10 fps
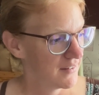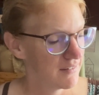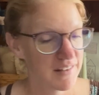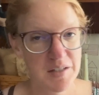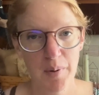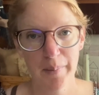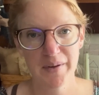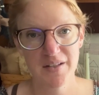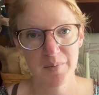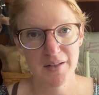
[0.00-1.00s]
these
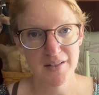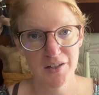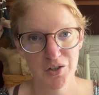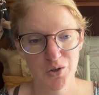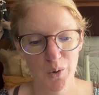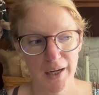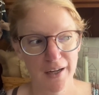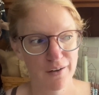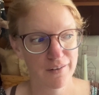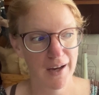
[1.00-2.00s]
puppies have been such a joy in
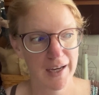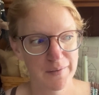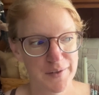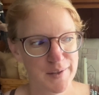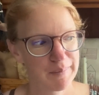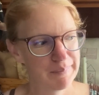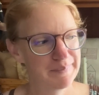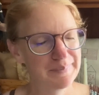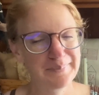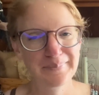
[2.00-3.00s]
our lives.
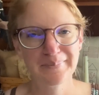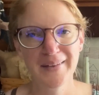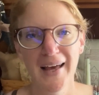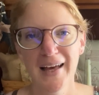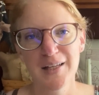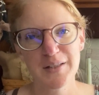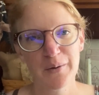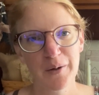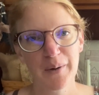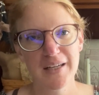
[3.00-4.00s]
So
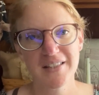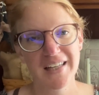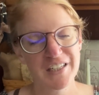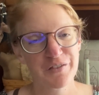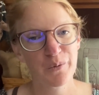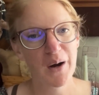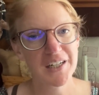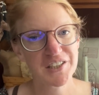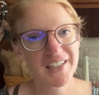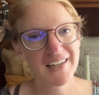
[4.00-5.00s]
anyways, thanks for
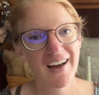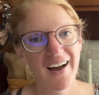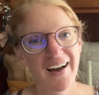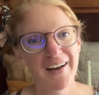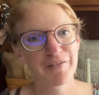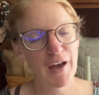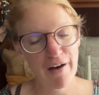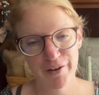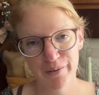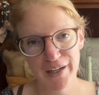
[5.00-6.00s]
watching. If you
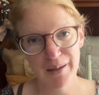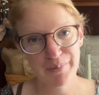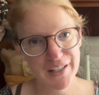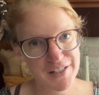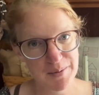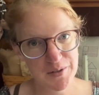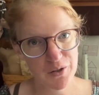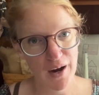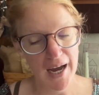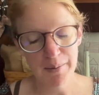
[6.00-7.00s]
haven't already, please
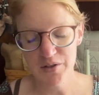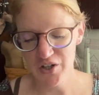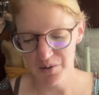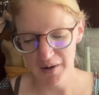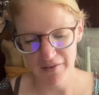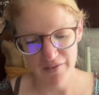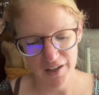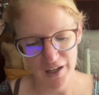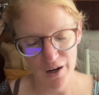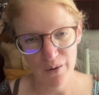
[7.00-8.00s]
subscribe, share my
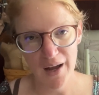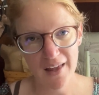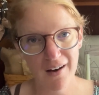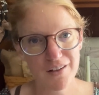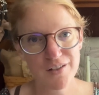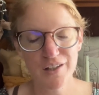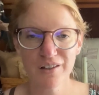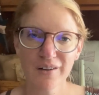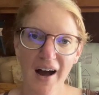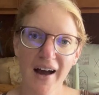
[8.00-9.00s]
video, and I'll see
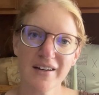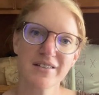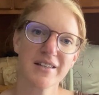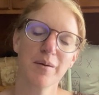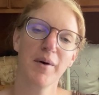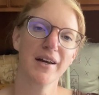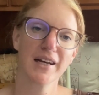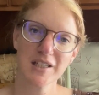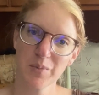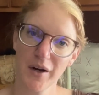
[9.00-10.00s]
you guys in my
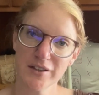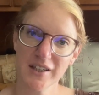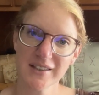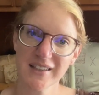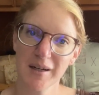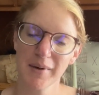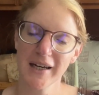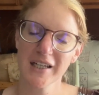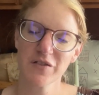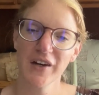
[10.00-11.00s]
next project and in my
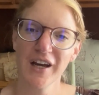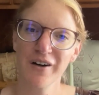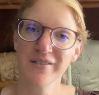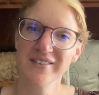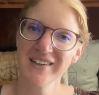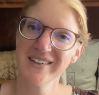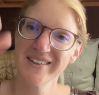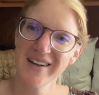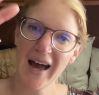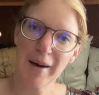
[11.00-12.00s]
next video.
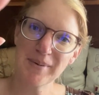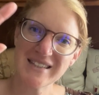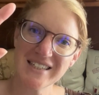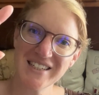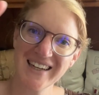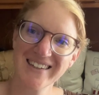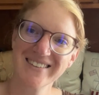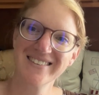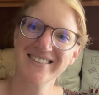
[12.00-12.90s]
Happy stitching!